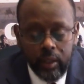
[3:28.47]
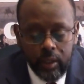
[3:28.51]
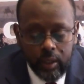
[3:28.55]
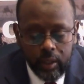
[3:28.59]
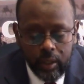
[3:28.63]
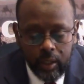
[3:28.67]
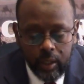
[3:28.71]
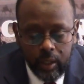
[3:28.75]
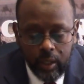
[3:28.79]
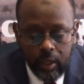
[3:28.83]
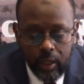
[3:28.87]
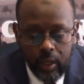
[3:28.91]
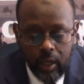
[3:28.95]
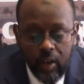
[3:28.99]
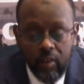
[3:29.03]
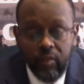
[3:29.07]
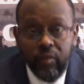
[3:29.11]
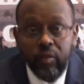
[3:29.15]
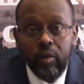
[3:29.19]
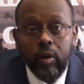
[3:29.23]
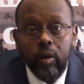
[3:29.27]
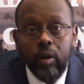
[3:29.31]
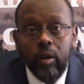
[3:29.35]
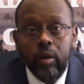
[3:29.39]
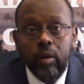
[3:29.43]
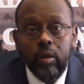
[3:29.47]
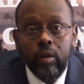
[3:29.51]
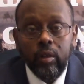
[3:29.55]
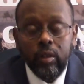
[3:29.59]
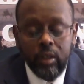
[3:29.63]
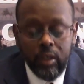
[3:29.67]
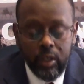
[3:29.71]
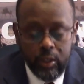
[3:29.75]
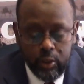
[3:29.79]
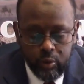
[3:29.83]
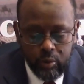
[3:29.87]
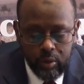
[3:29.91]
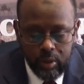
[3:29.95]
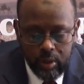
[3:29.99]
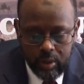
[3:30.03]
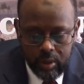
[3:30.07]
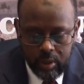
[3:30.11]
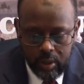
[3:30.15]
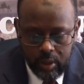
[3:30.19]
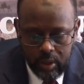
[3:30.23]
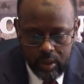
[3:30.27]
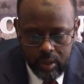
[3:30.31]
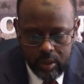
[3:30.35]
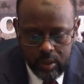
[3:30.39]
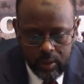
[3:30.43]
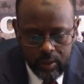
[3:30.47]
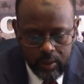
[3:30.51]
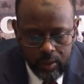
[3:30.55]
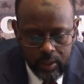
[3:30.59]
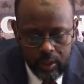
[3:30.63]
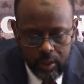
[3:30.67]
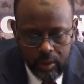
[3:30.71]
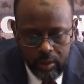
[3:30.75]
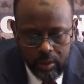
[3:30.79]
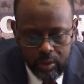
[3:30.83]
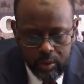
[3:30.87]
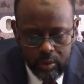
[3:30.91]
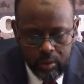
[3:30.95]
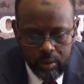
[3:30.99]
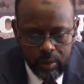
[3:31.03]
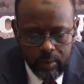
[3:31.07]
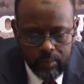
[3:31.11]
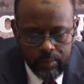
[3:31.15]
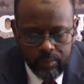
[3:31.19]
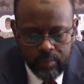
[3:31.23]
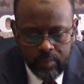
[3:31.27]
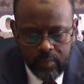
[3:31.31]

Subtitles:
Afar atrocities in Eritrea.